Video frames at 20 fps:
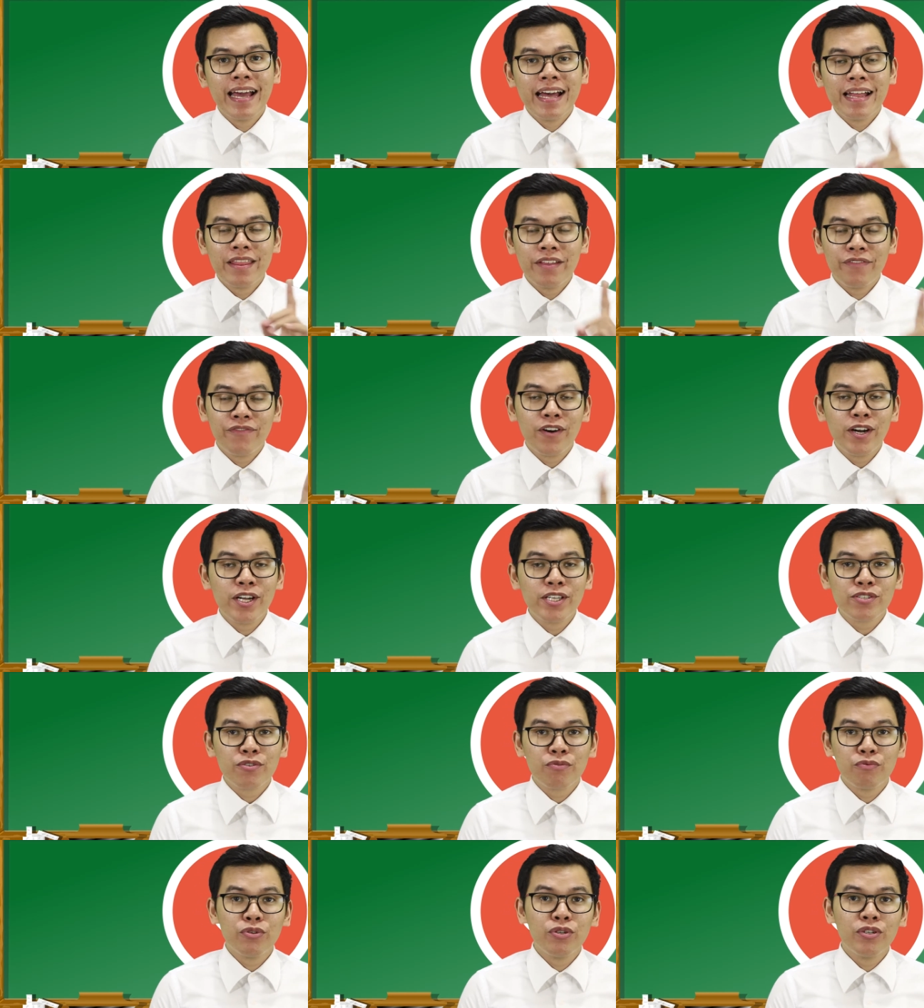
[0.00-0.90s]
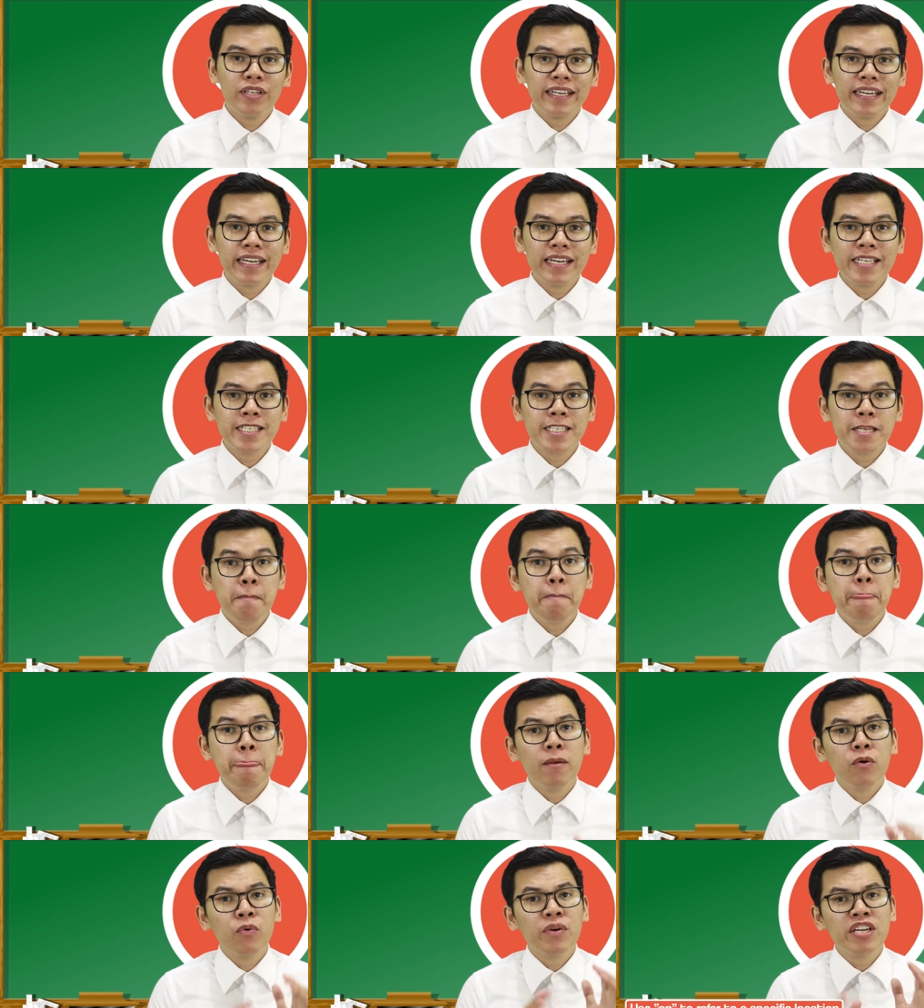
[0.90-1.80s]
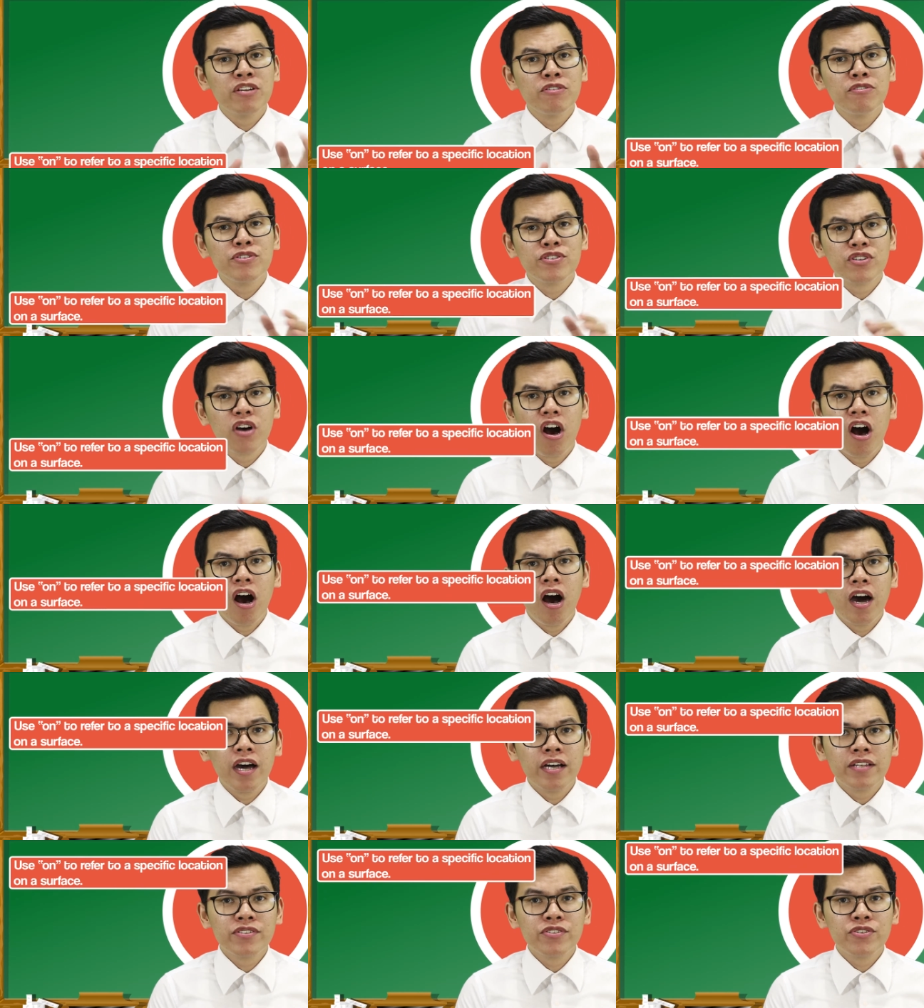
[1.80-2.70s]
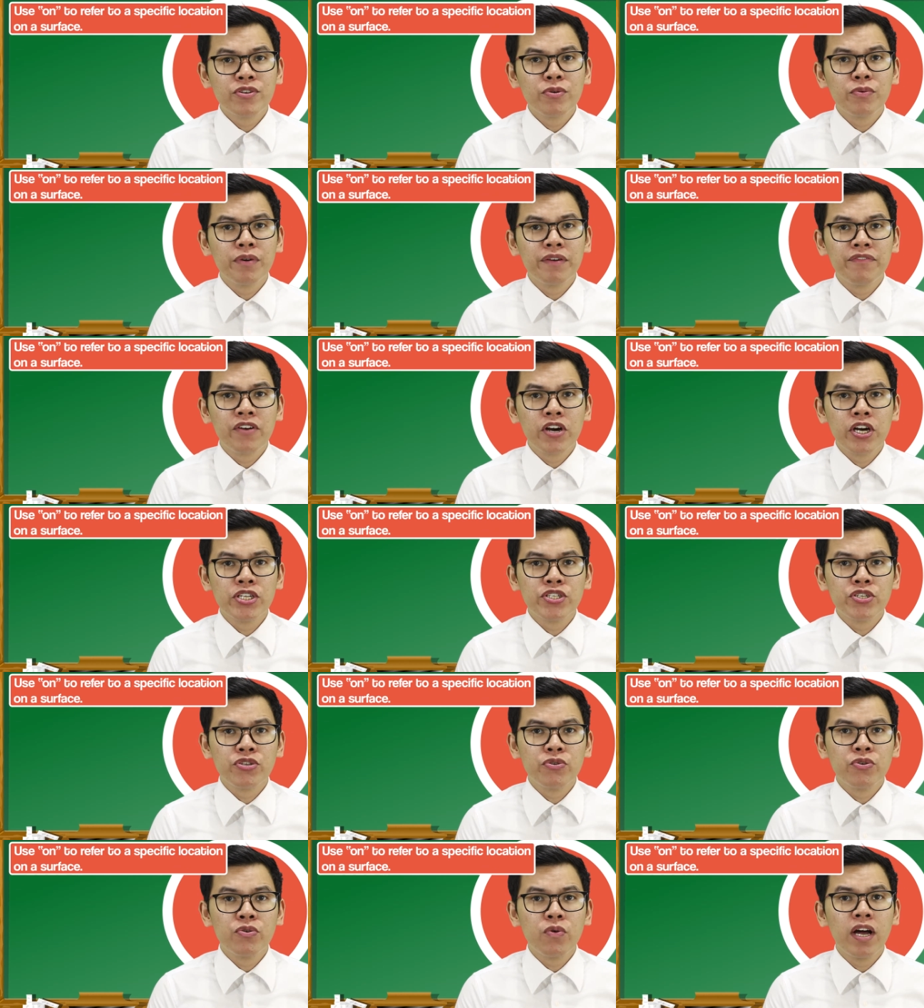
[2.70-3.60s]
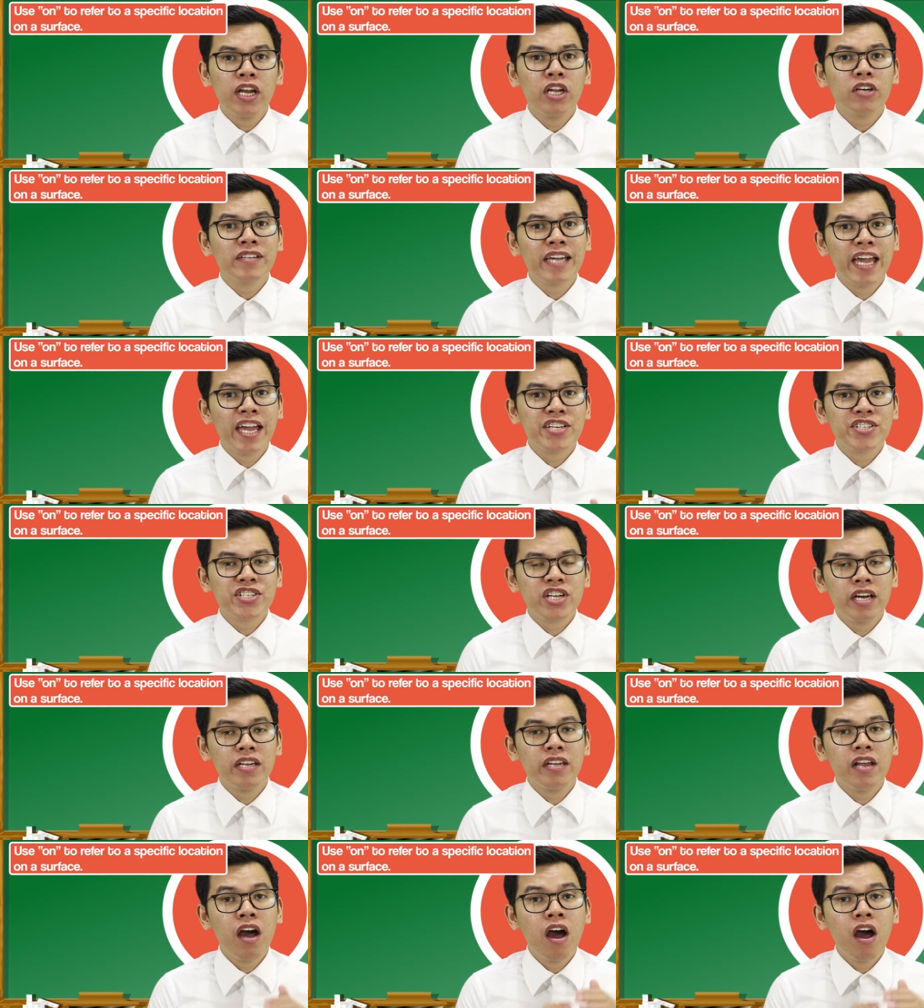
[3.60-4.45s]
The first rule is we use on to refer to a location